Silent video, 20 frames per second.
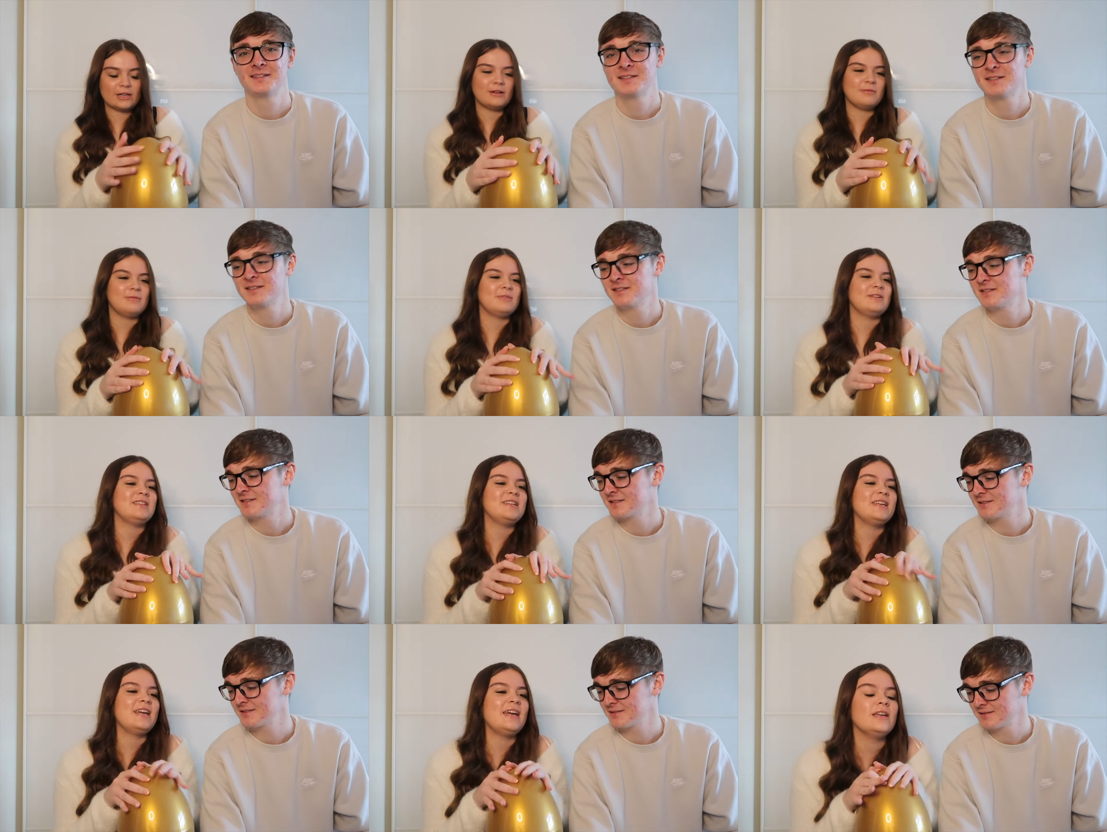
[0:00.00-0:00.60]
Speaker 1: don't know
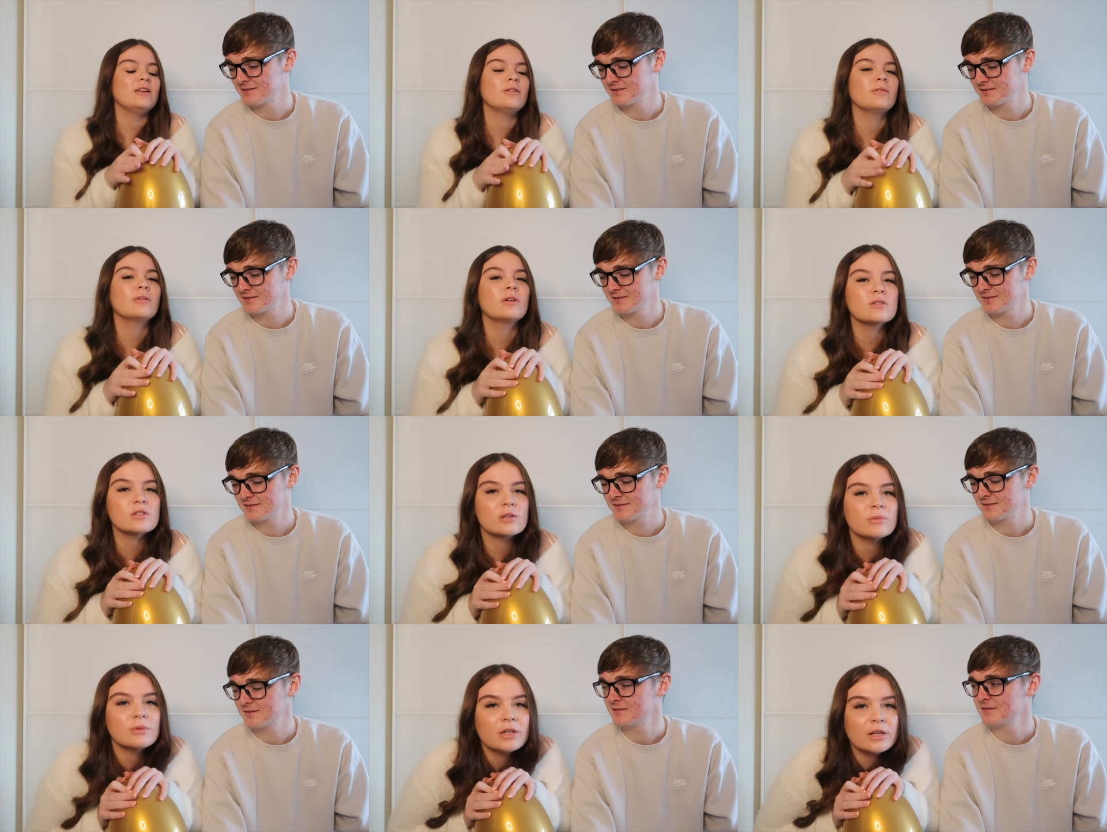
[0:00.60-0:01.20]
where to get you, and I
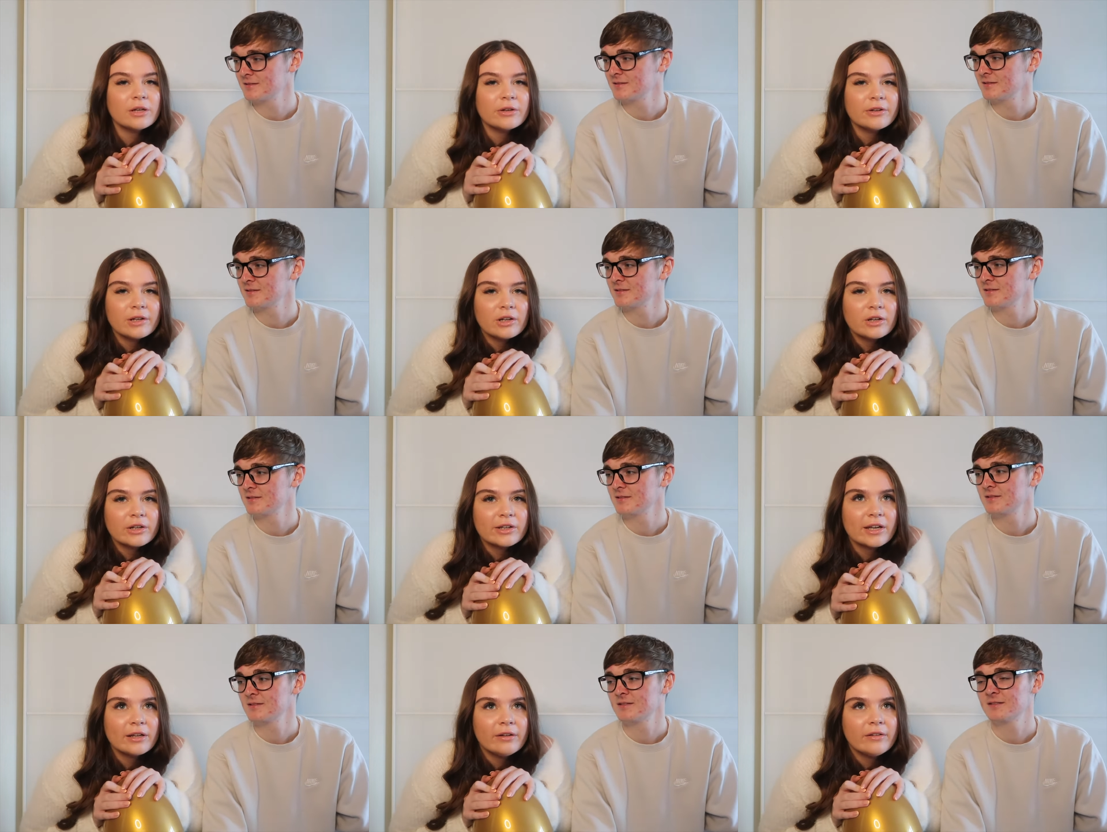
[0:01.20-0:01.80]
was like, well, I only
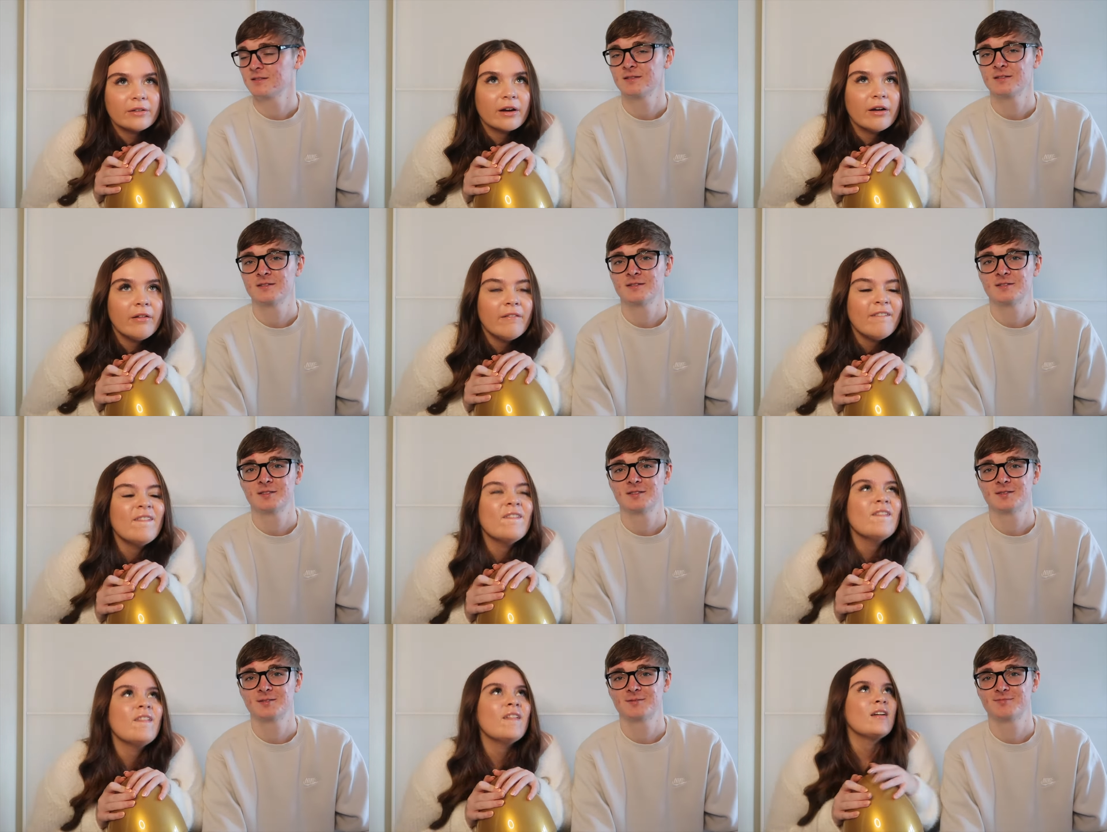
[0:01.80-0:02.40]
like Kinder.
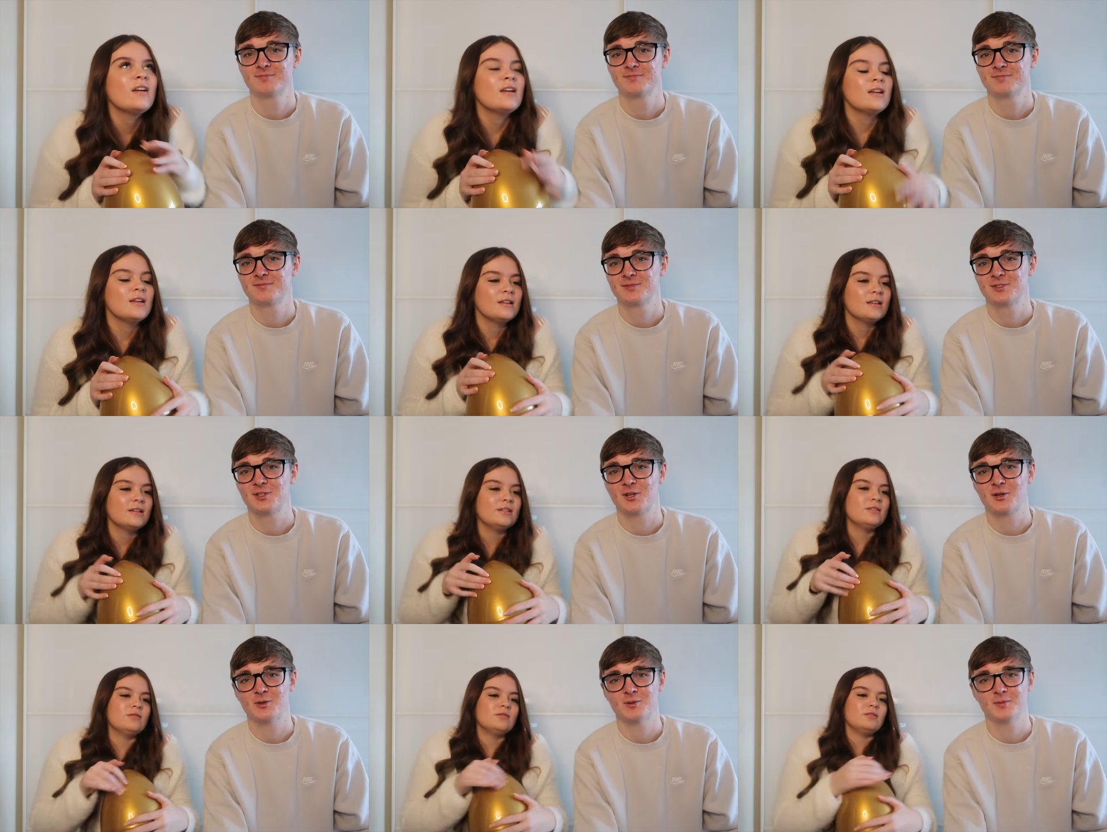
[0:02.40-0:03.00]

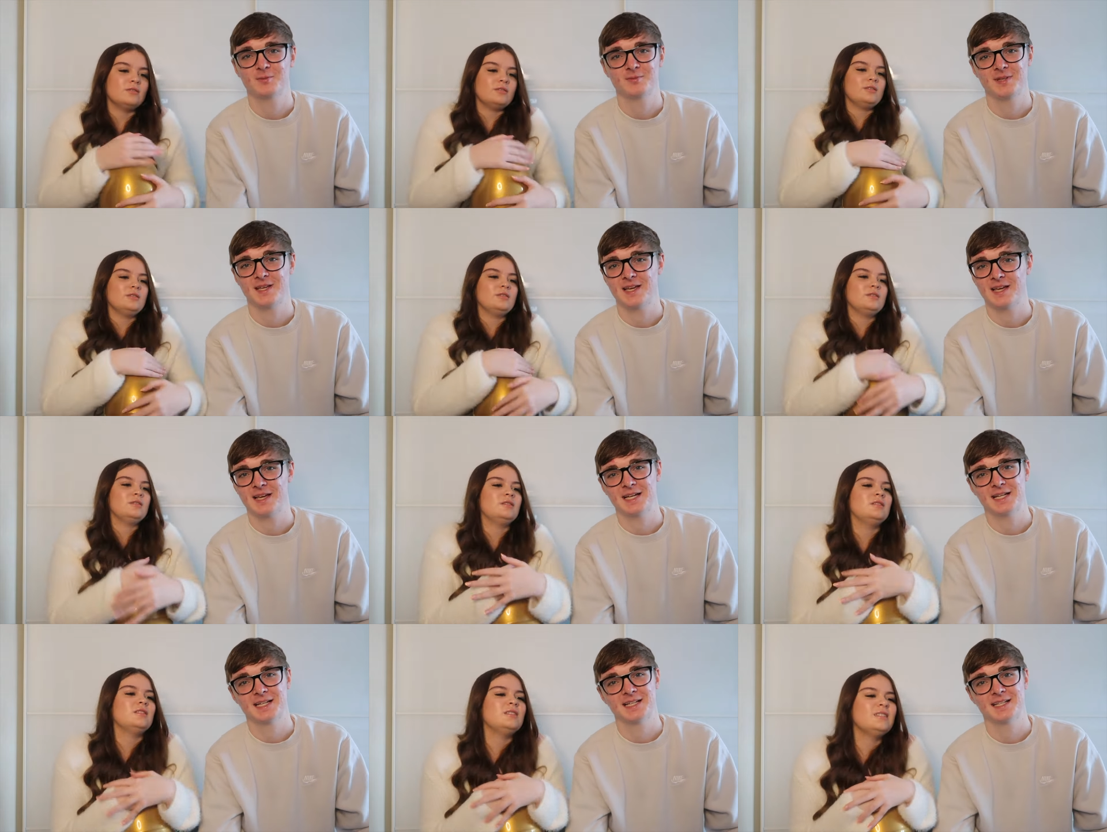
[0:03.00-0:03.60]
Speaker 2: So
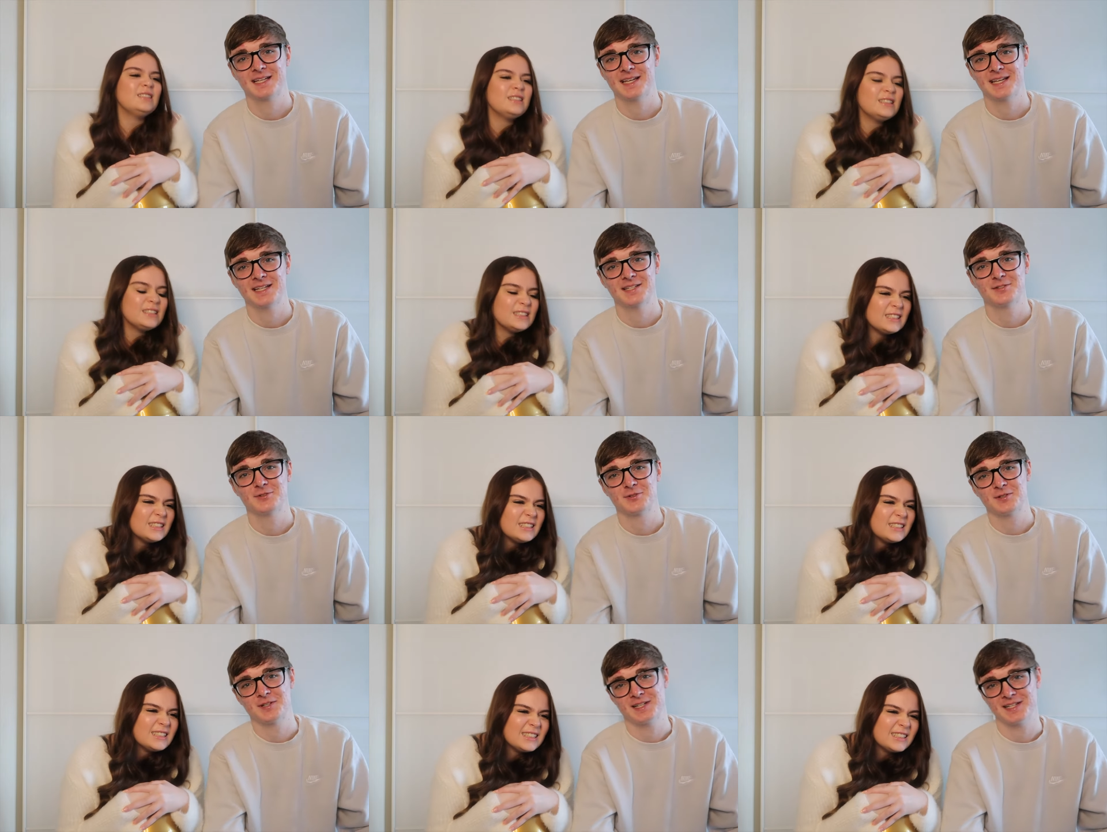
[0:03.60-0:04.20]
yeah,
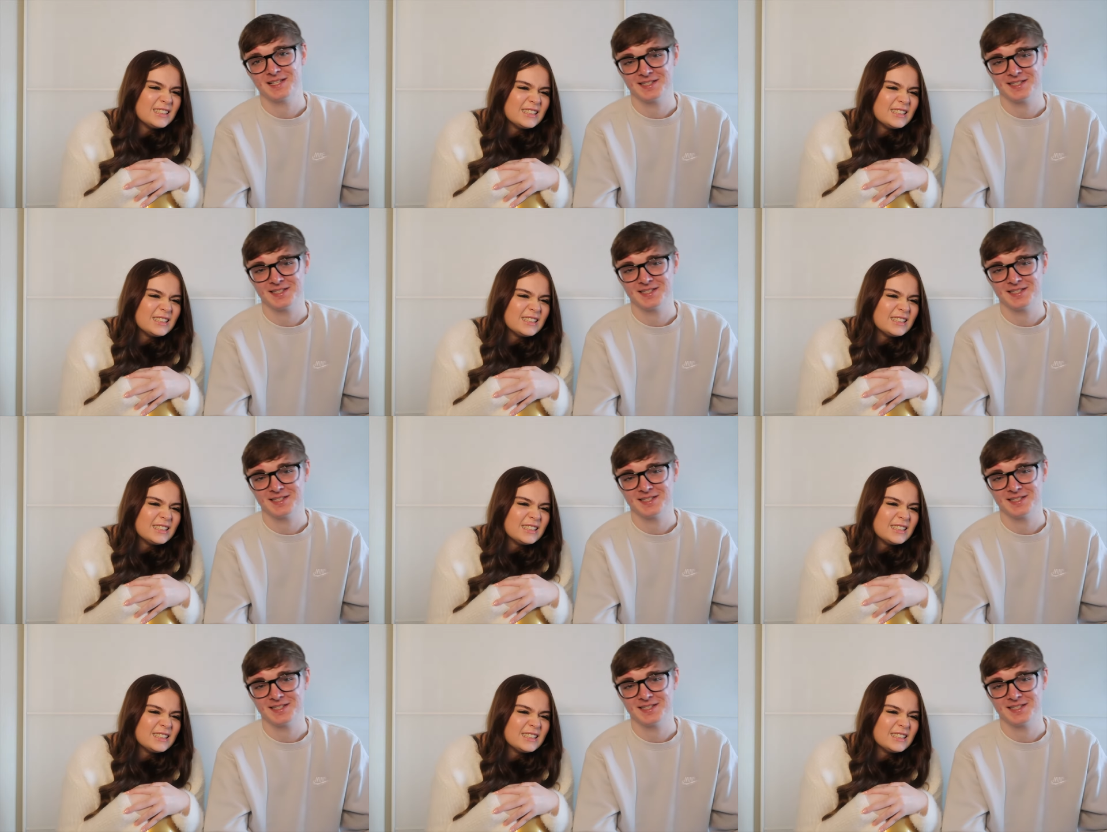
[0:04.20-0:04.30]
Kinder it